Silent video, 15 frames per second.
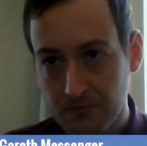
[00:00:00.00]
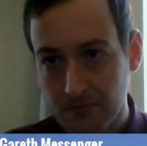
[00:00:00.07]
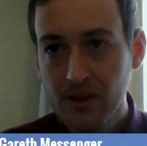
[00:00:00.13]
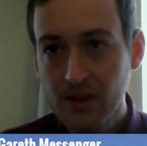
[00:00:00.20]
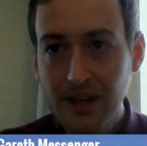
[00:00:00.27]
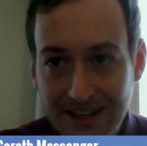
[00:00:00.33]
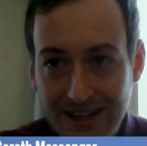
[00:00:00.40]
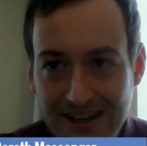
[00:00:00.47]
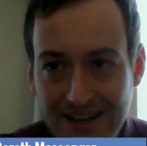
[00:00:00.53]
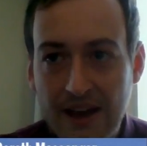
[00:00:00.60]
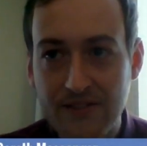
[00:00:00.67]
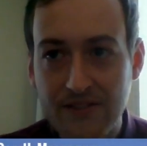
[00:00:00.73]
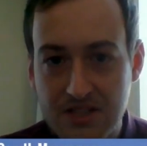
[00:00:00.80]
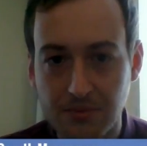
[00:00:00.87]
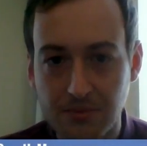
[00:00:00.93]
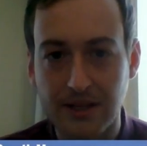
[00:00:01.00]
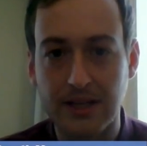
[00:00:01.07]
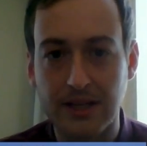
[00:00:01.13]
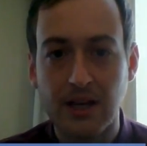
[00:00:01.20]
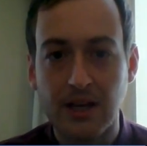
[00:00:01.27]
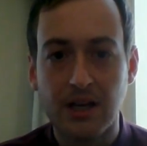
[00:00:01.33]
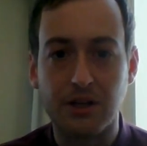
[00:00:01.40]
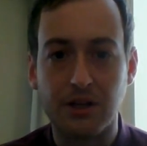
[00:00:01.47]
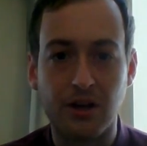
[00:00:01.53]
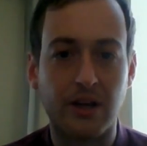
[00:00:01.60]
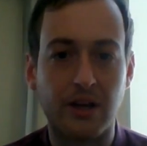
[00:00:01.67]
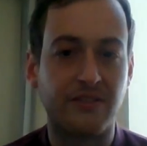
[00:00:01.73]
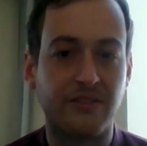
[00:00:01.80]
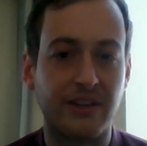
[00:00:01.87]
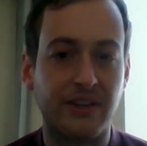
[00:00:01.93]
inevitably you'd like to
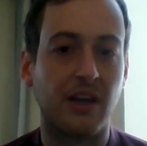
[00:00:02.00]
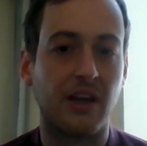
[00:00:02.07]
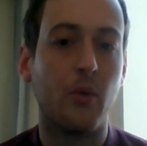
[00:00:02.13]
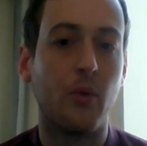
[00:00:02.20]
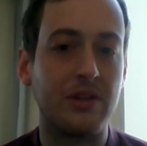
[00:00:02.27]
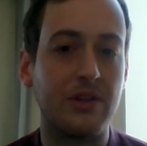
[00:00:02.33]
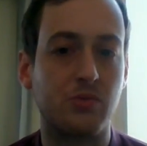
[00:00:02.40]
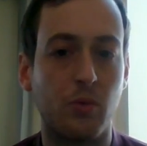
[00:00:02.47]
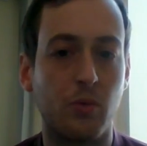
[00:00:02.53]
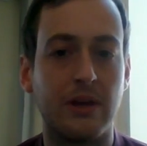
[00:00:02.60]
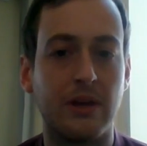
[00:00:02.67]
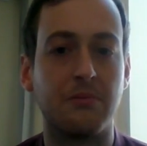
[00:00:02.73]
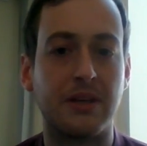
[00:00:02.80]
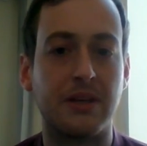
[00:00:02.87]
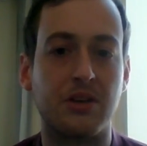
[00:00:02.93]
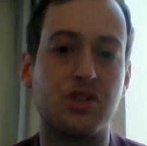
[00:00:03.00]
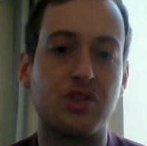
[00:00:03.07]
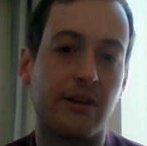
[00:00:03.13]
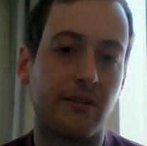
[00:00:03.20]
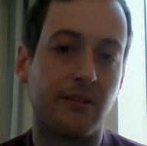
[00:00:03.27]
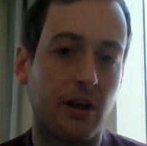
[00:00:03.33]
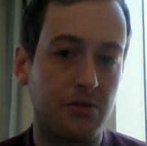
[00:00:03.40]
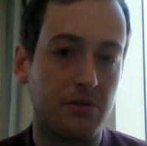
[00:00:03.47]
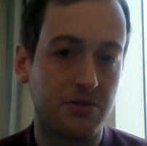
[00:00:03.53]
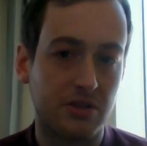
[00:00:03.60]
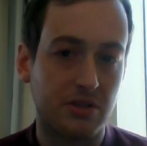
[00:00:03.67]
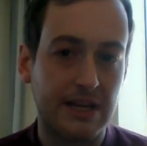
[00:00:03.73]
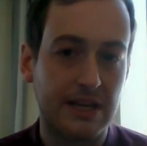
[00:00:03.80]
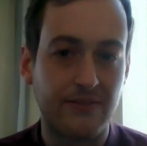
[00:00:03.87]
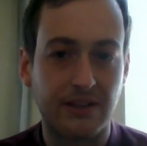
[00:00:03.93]
think Owens will win because Jericho's
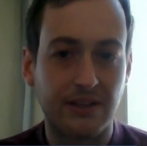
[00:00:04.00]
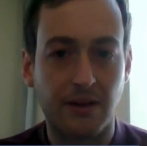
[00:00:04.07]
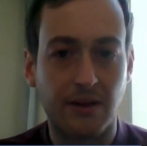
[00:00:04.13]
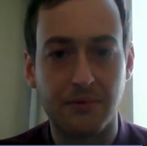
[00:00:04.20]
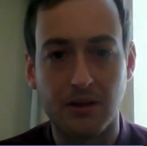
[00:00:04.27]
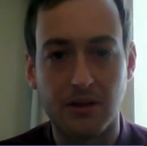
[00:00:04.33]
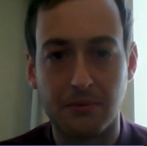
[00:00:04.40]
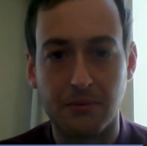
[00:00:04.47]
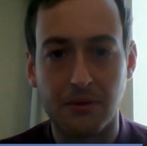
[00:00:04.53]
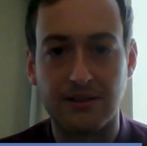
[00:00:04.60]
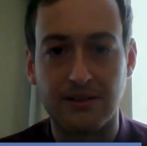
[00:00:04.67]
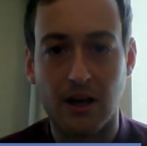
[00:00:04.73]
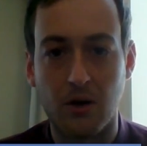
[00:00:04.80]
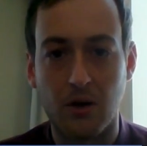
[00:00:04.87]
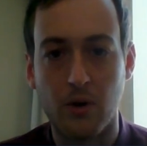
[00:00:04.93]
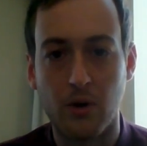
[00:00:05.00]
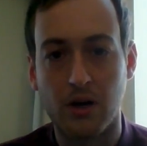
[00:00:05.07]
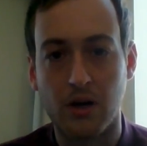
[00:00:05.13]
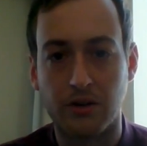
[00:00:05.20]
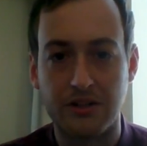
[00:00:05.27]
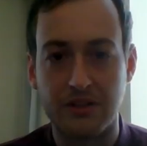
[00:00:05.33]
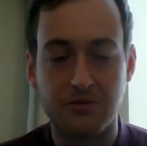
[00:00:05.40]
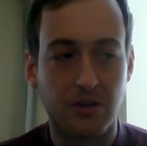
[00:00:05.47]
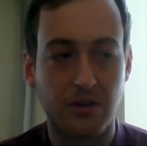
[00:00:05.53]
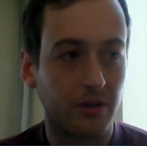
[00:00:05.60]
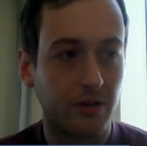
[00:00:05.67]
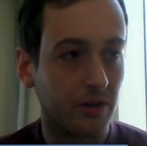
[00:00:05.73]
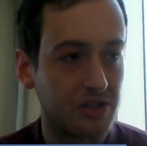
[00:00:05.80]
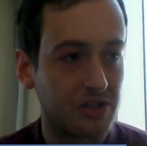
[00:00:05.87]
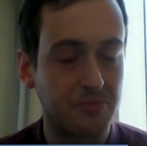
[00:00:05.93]
leaving WWE to go and work on his
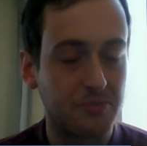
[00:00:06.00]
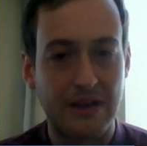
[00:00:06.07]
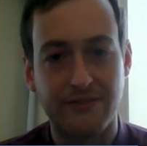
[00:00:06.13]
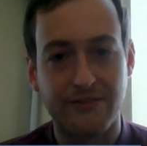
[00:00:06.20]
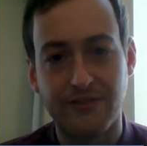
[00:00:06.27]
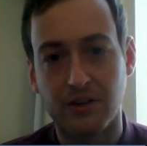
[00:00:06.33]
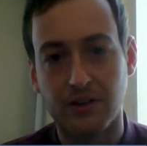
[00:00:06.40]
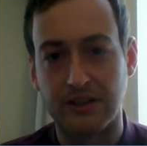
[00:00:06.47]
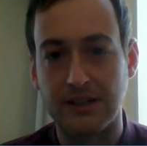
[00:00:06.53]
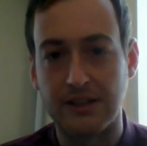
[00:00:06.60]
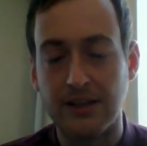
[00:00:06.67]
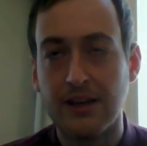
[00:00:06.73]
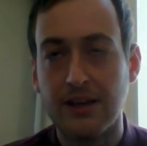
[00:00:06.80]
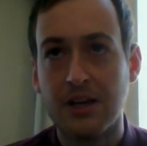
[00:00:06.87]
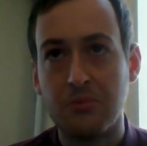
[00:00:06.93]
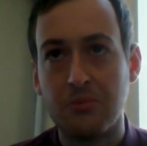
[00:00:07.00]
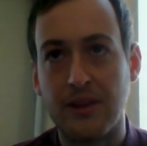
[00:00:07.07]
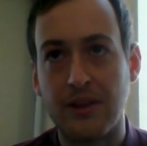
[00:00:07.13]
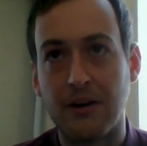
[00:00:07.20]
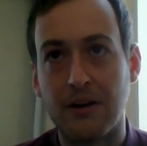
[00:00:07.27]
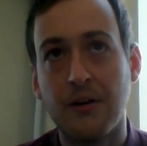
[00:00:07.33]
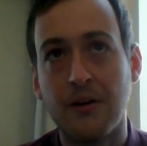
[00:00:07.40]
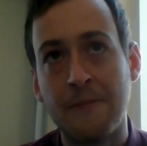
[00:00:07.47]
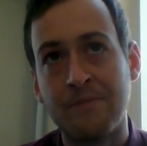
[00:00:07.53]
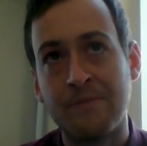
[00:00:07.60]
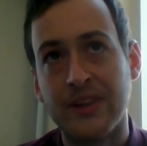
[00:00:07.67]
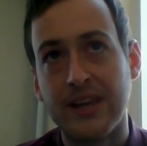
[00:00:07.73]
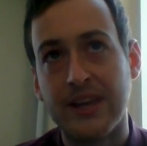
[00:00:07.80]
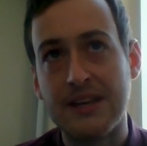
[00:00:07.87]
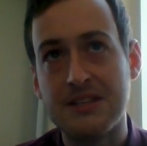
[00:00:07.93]
band Fozzy. Now,
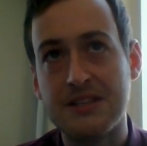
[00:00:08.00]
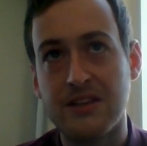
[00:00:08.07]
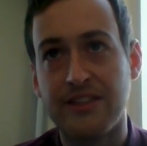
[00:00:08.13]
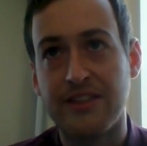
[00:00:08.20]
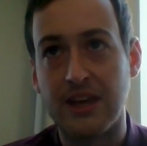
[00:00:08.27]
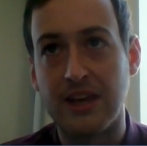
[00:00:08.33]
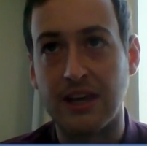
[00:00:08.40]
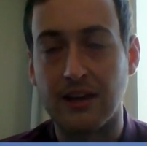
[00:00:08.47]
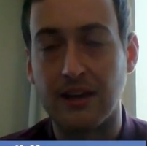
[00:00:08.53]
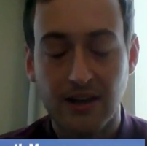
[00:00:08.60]
here's the thing.